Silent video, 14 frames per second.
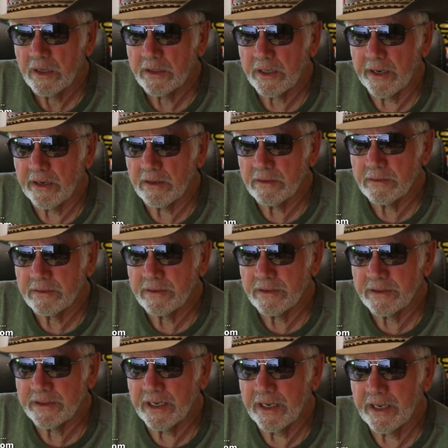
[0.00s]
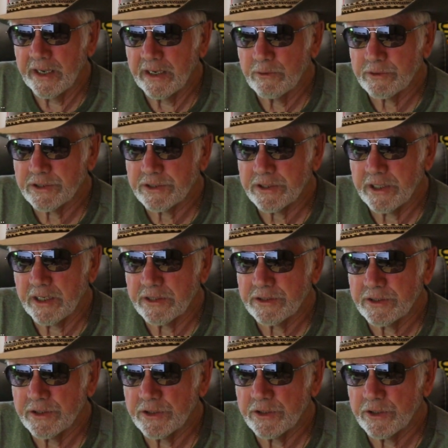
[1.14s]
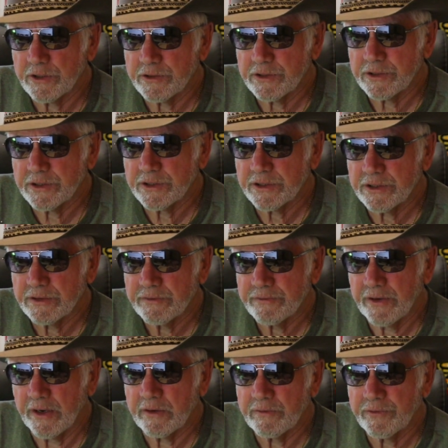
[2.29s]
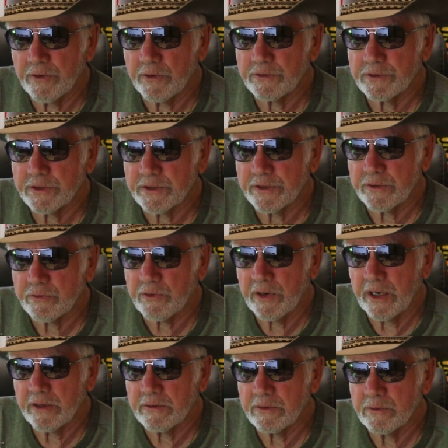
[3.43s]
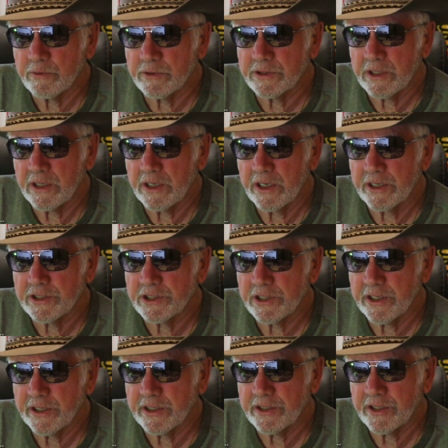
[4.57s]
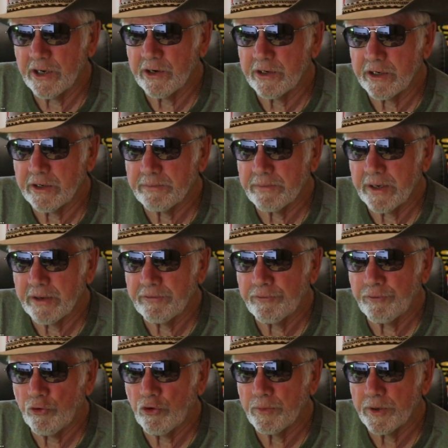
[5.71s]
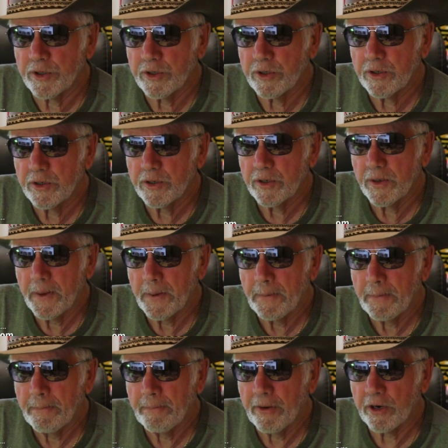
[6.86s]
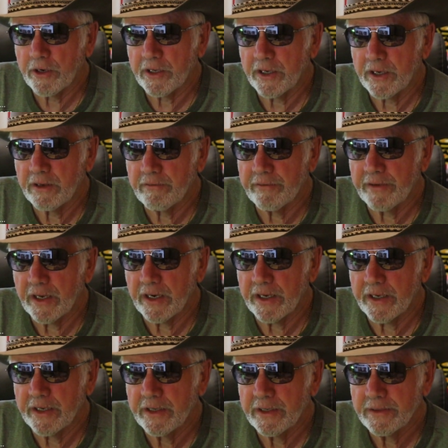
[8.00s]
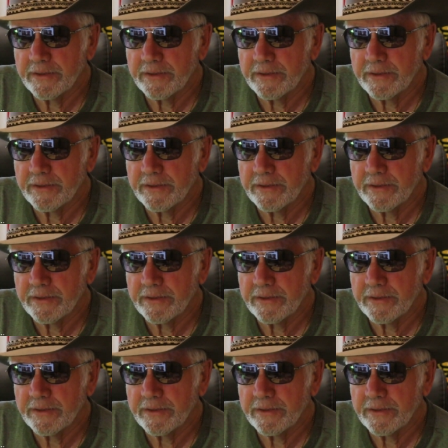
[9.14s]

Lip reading: Title: Dying Wisconsin Nurse Found Frozen to Ground Was Allegedly Targeted by Former Parking Valet.